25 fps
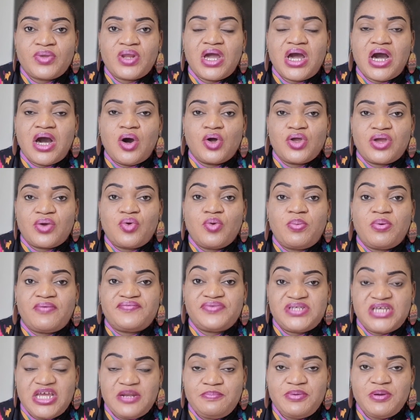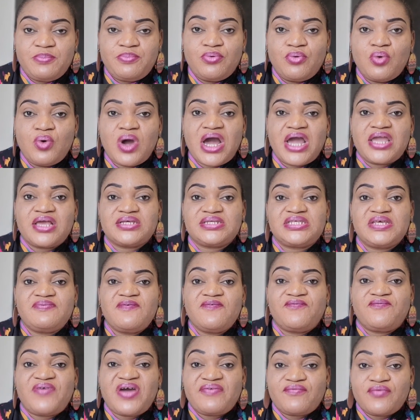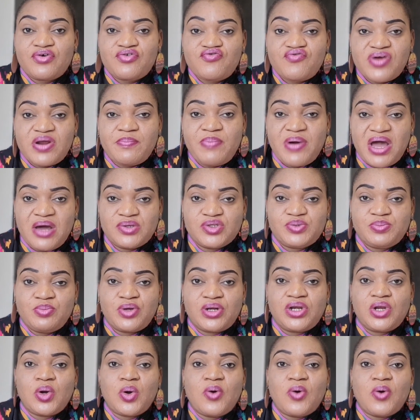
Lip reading: or a group of 10 people and you're saving £500 monthly,